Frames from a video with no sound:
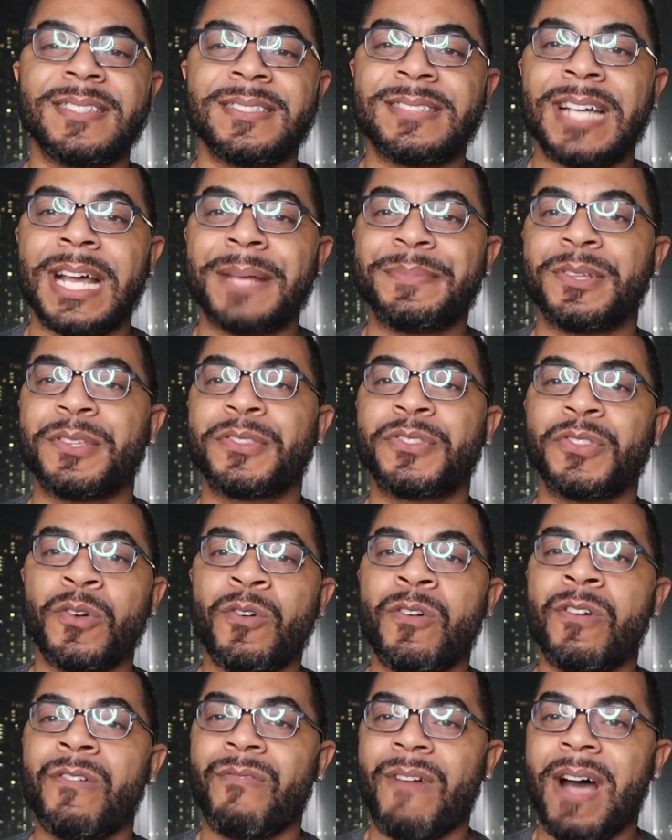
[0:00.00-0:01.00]
the type to
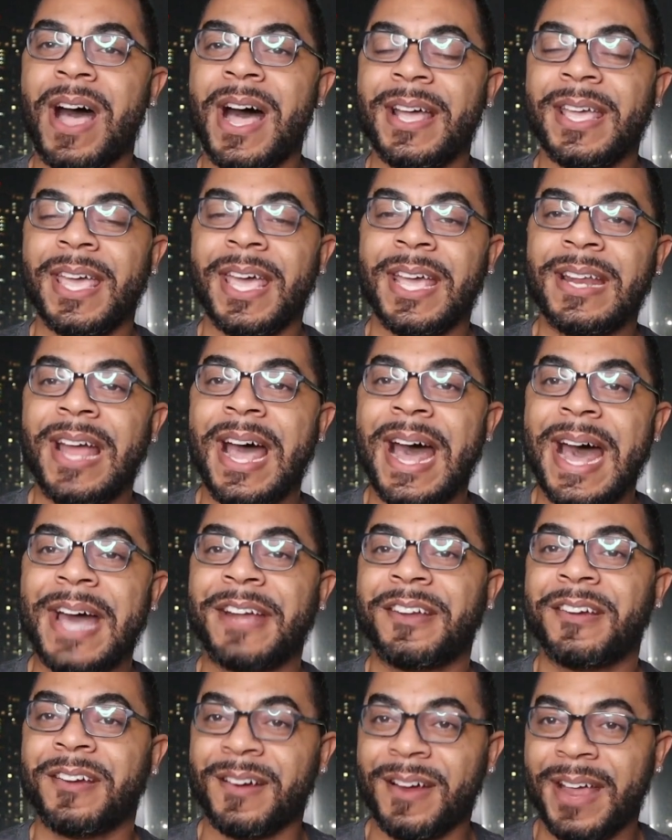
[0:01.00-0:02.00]
throw a rock and hide
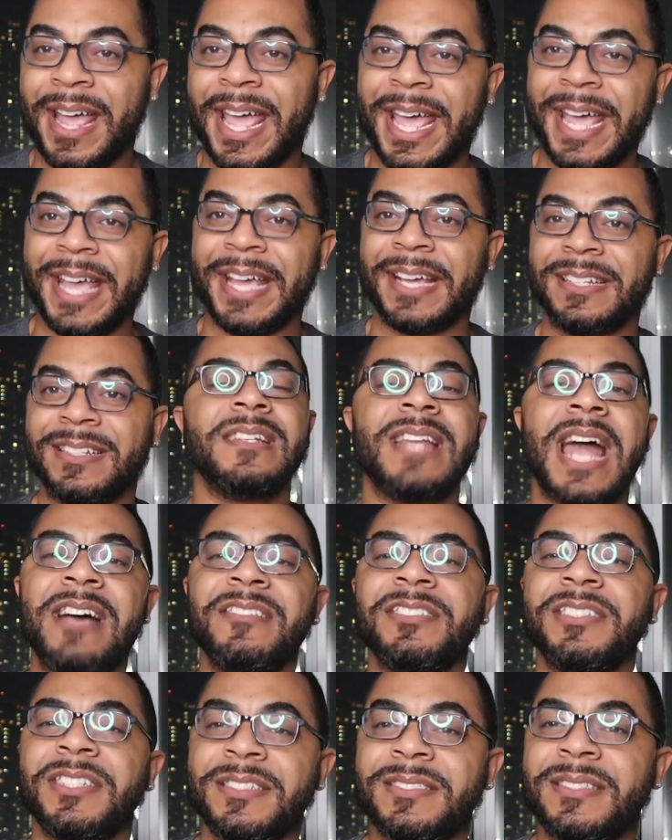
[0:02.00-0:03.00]
her hand. Now
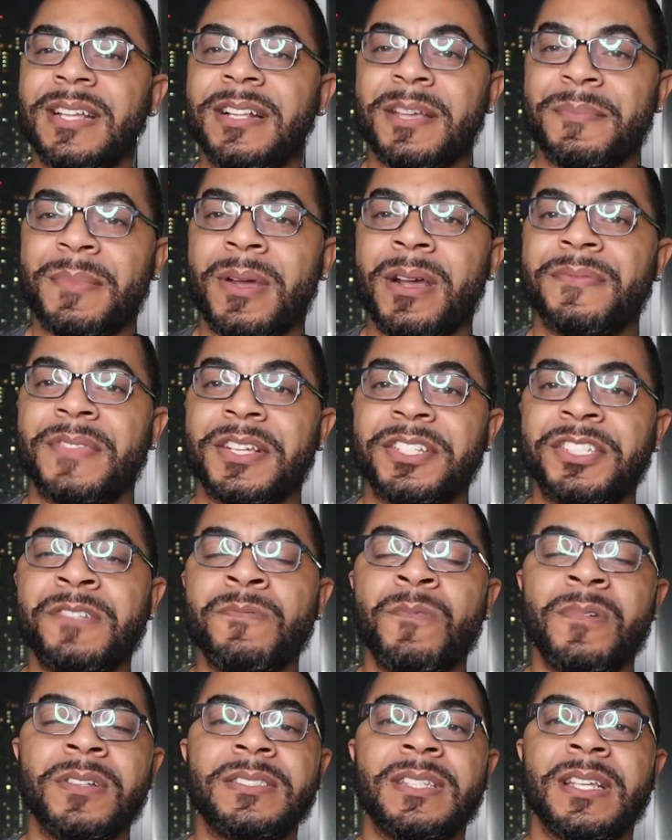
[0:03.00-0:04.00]
she's telling Meredith that she
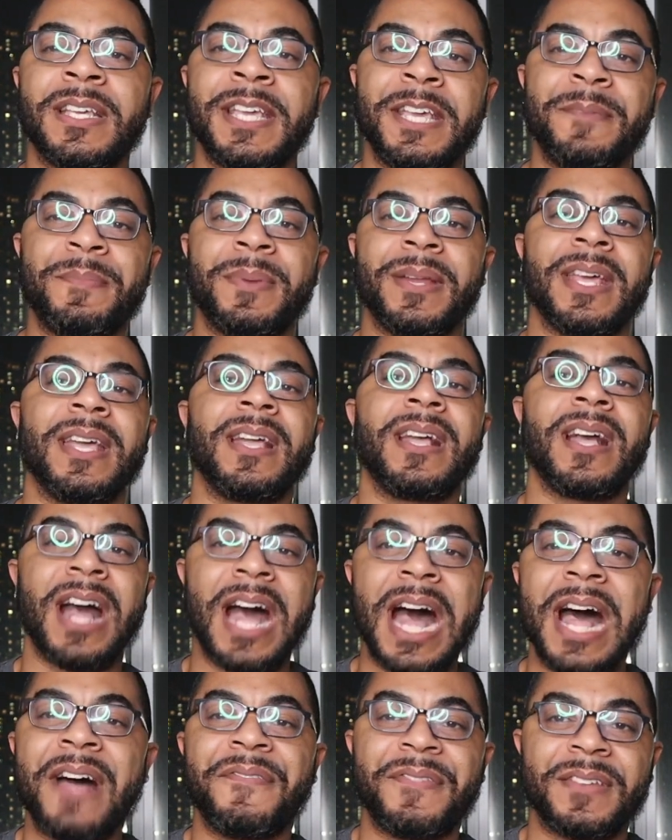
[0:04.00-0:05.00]
wants to keep it in
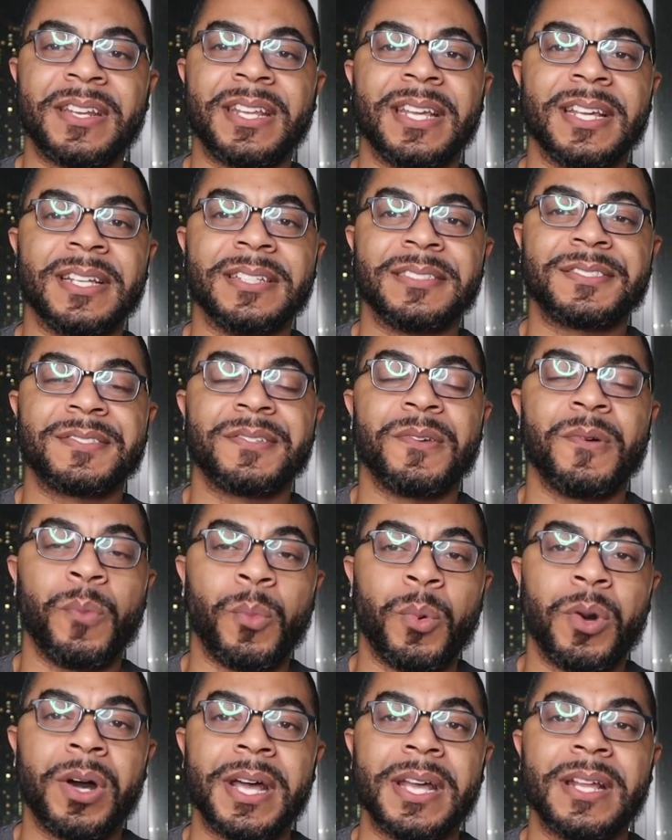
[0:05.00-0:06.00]
confidence
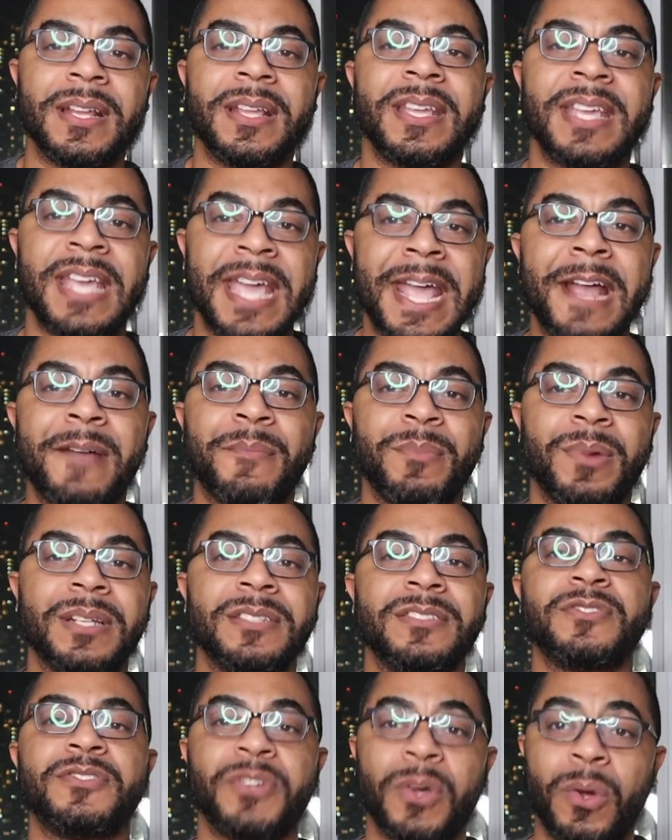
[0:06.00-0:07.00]
what
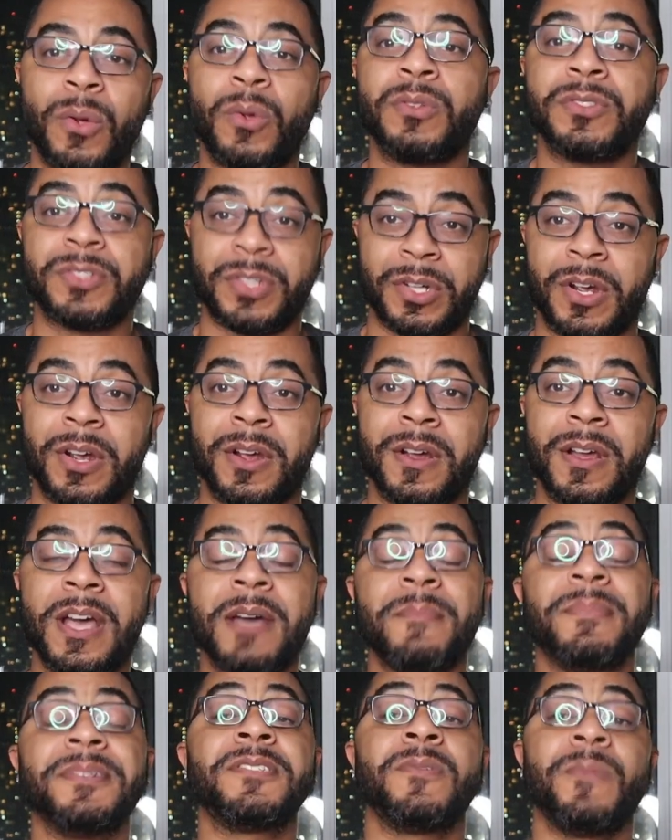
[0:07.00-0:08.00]
Cameron told her
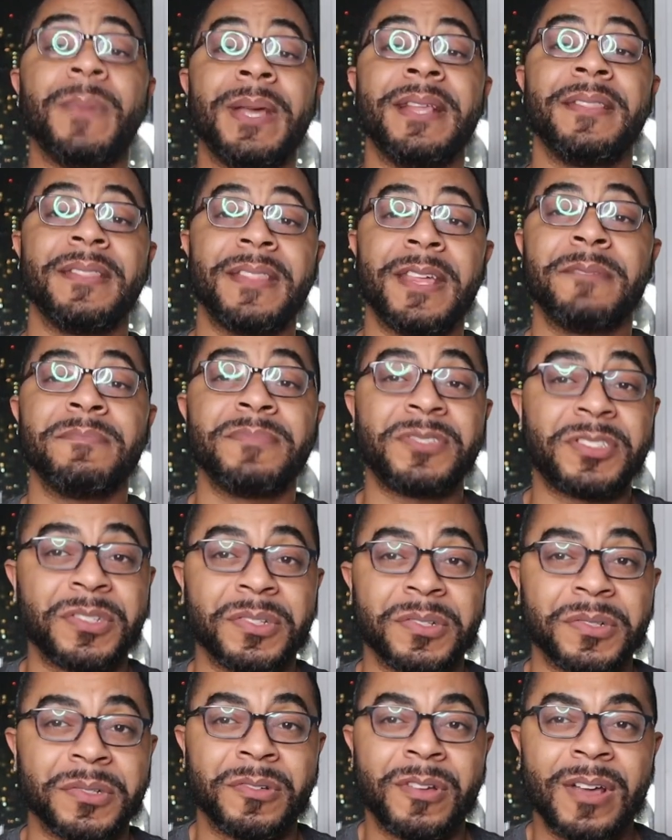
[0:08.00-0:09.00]
between them
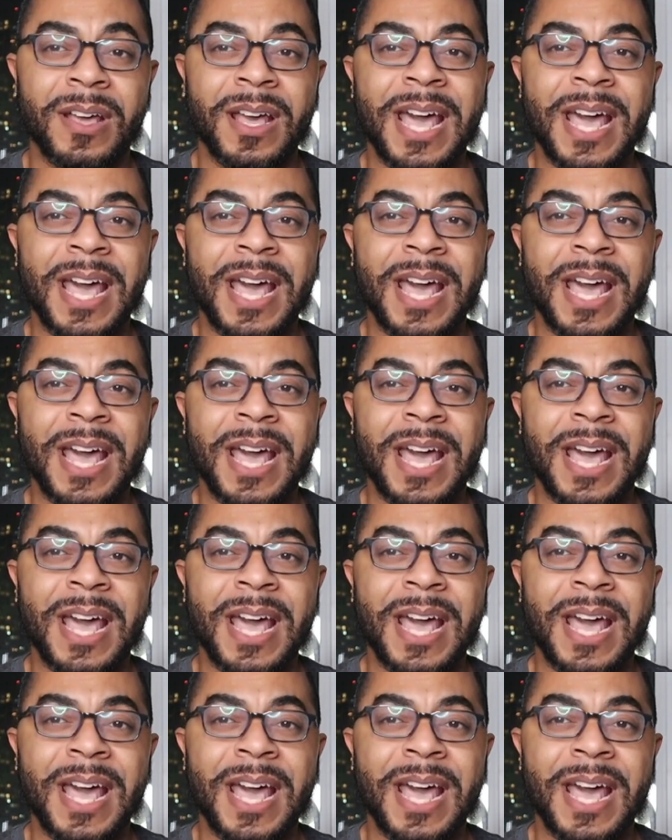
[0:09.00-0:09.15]
two.